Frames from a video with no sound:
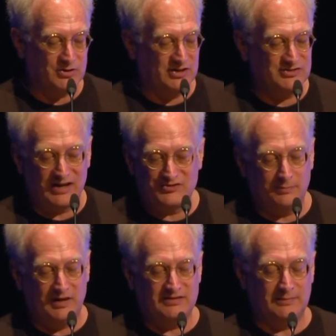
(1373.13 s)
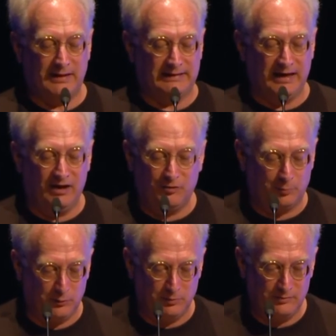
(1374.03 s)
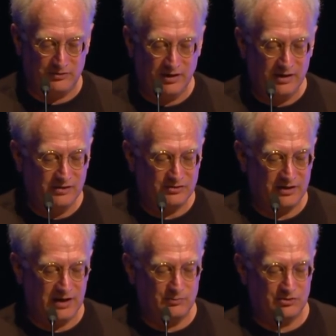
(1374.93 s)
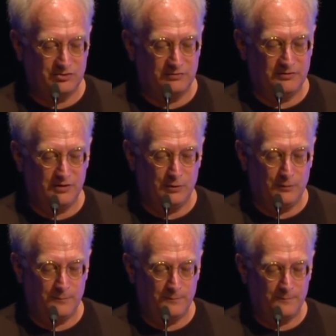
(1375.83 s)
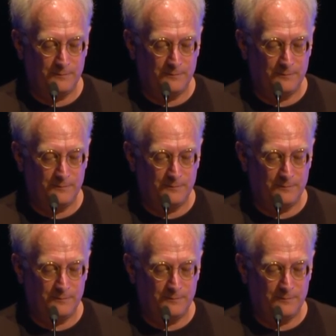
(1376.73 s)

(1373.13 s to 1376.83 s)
and exacerbating mental health problems, to name just a few.